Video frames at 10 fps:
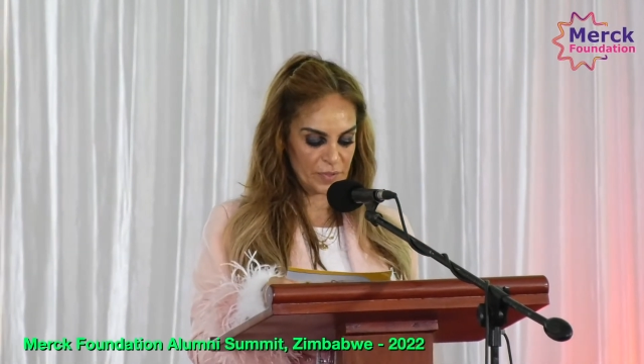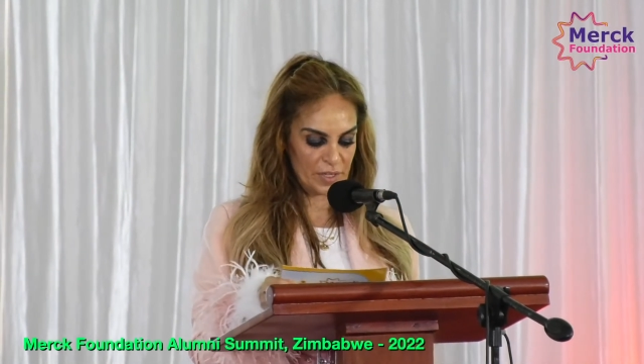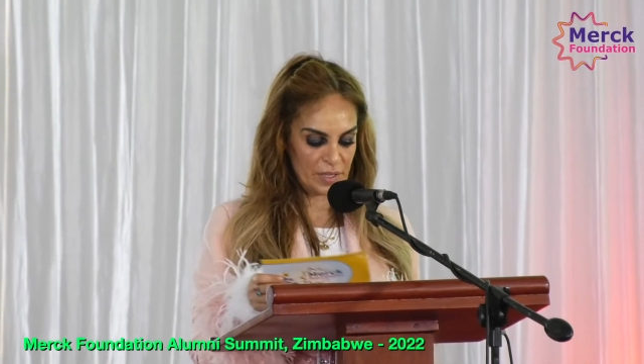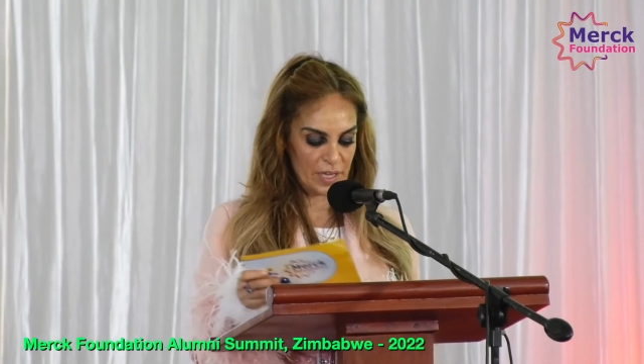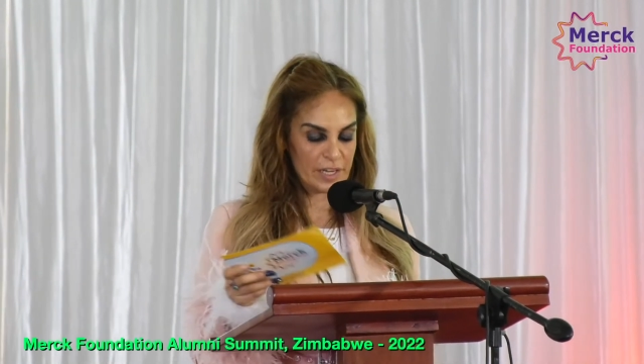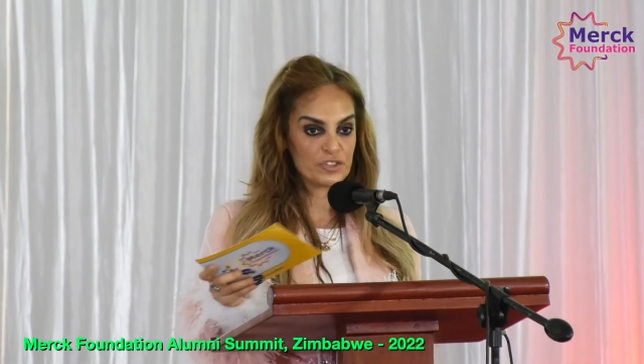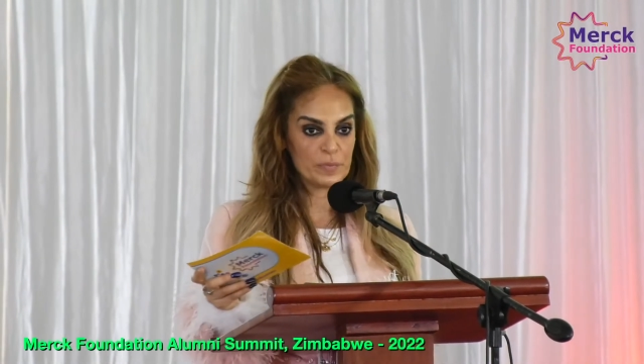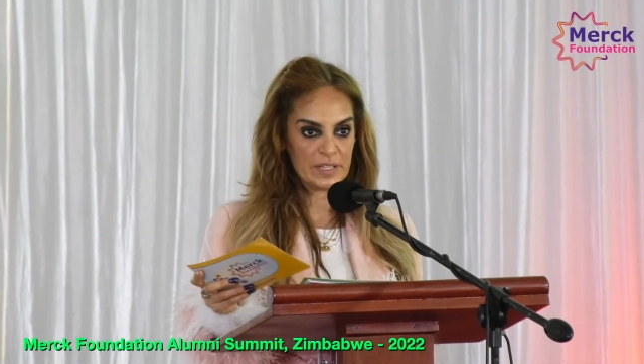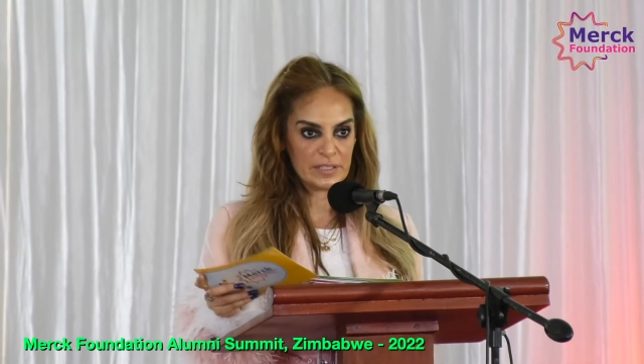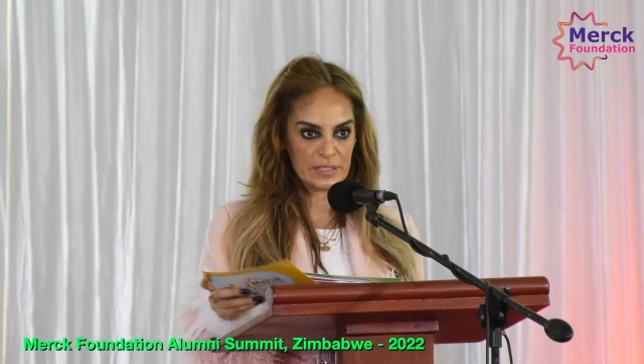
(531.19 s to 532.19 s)

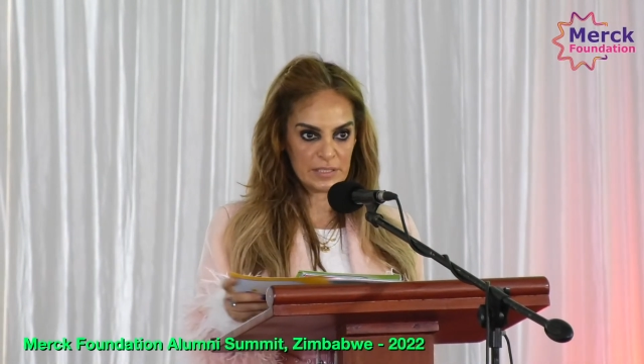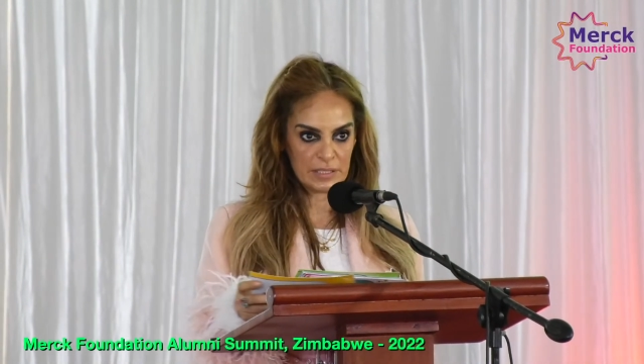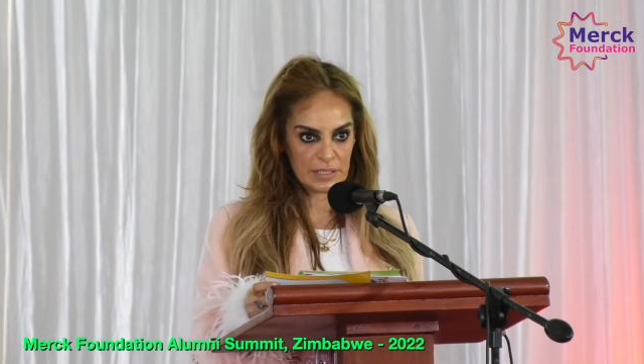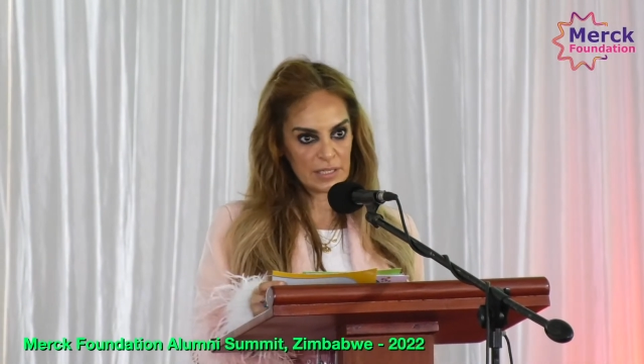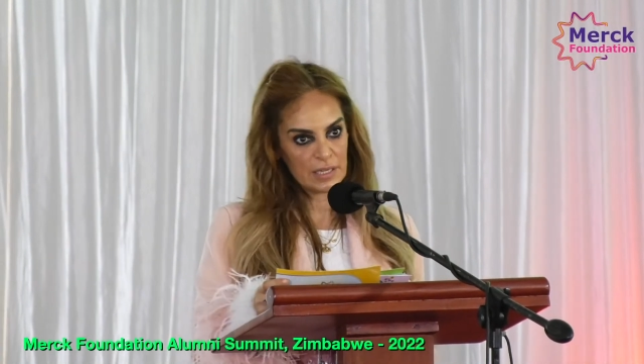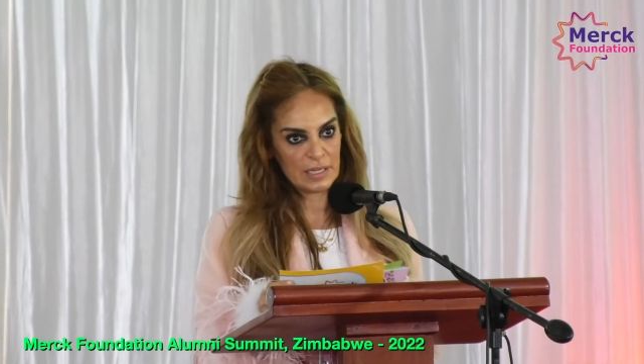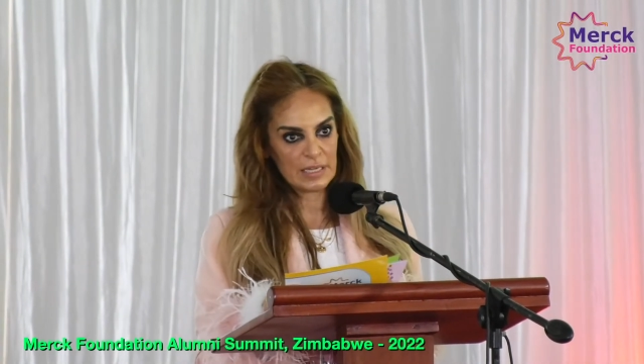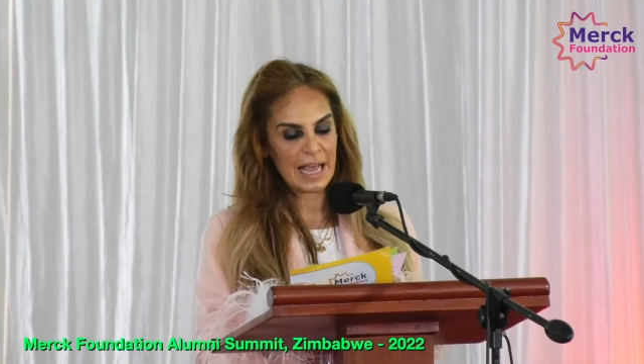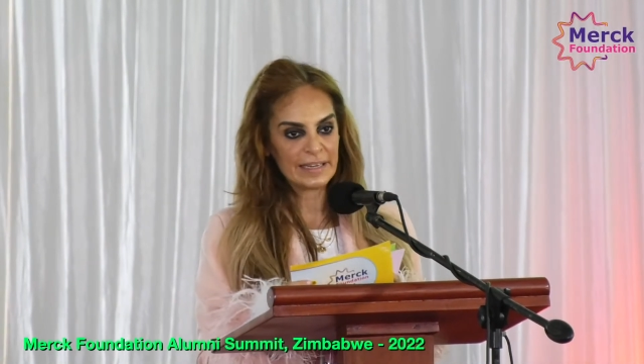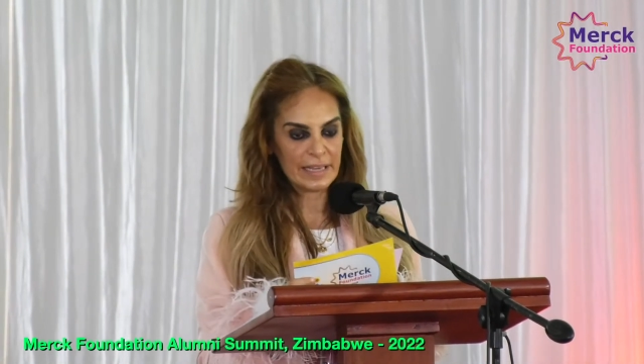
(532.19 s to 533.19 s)
eligibility
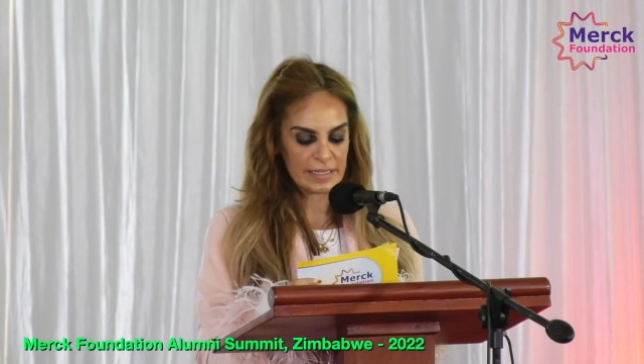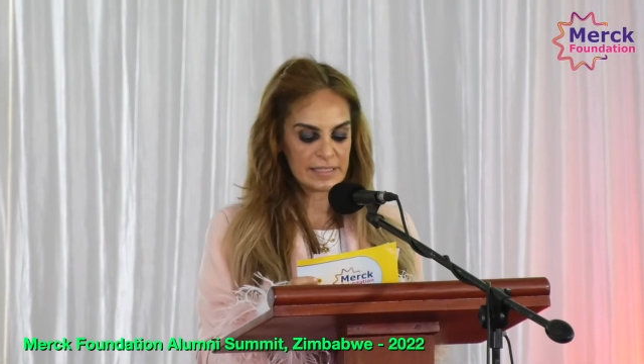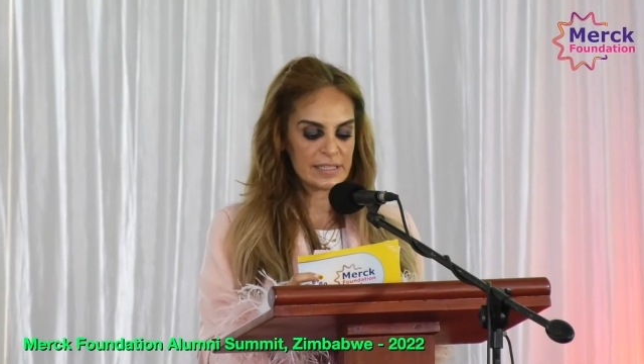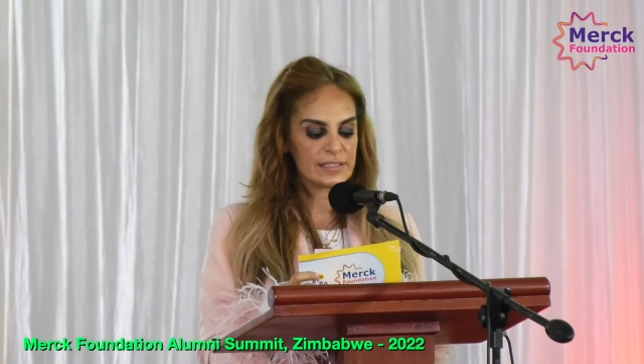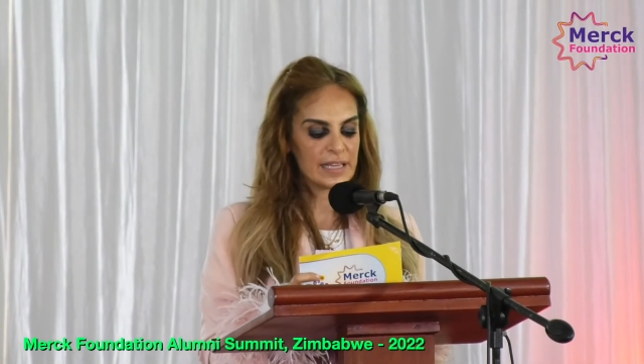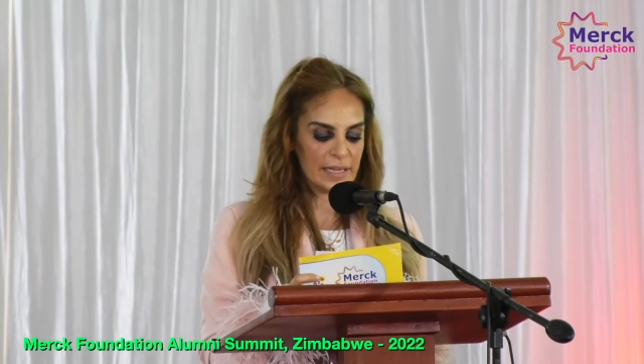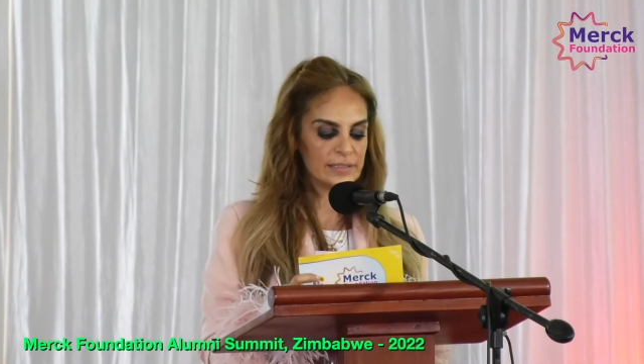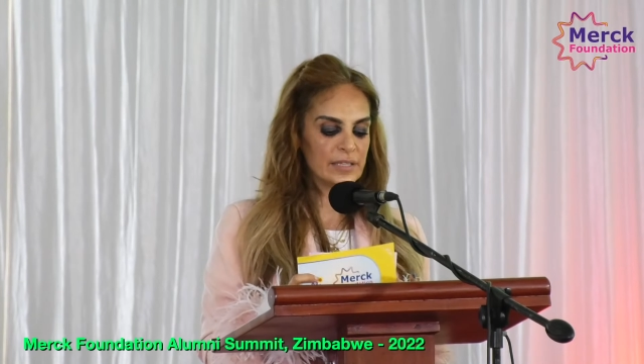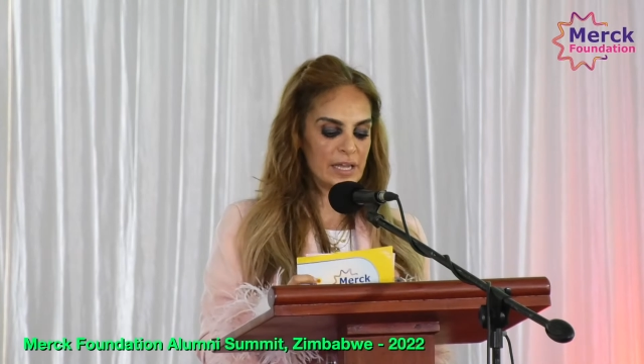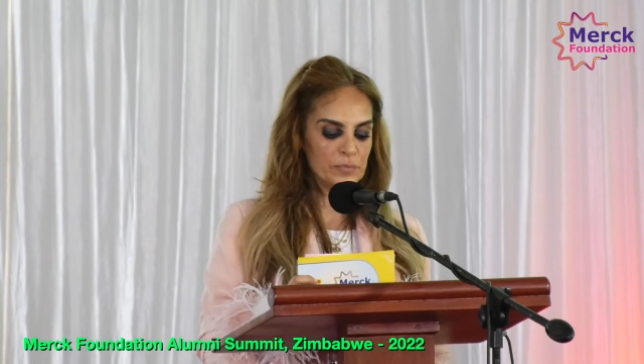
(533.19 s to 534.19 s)
analysis
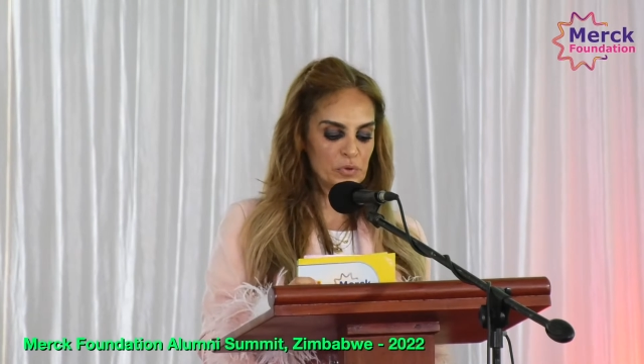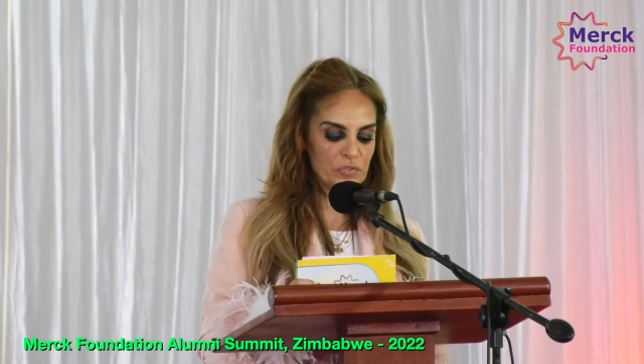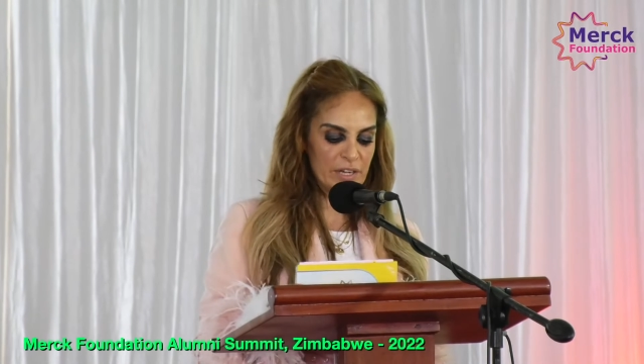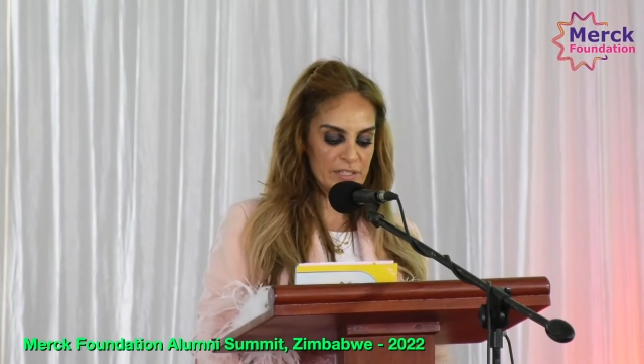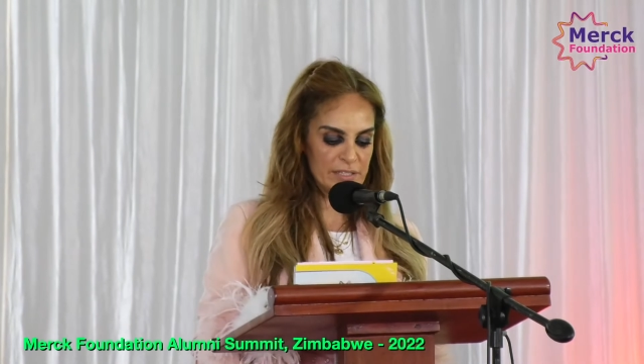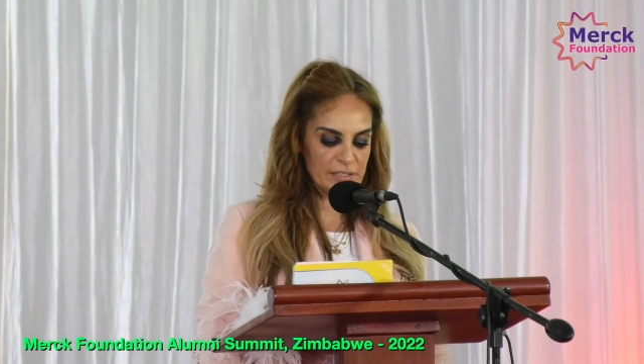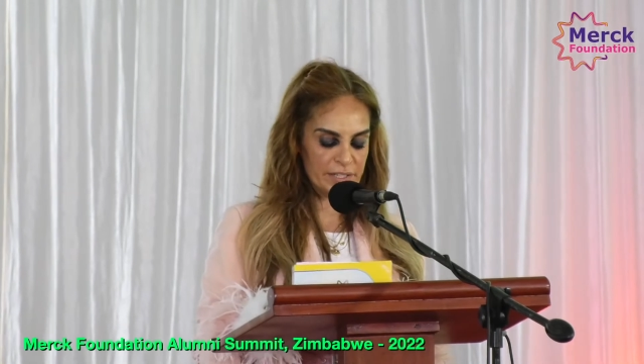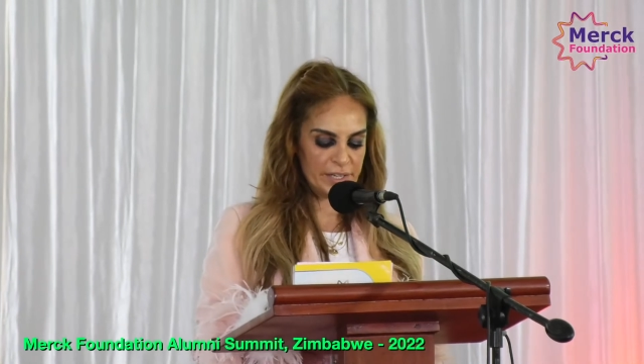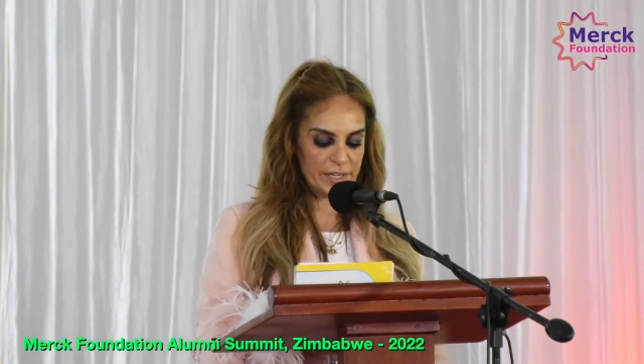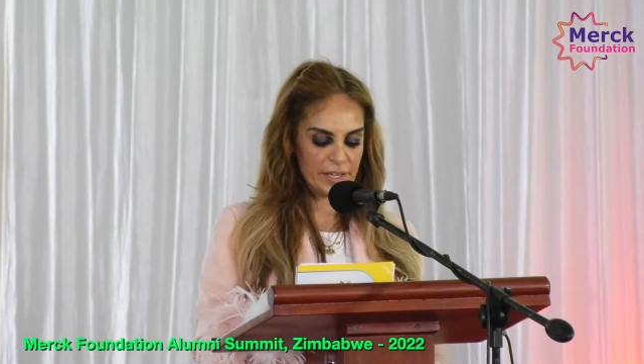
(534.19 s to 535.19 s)
and provide that
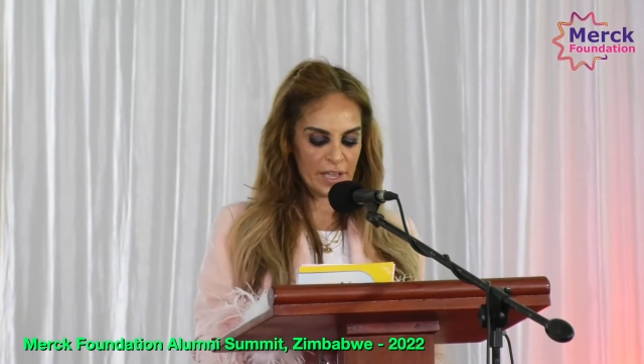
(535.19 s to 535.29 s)
training.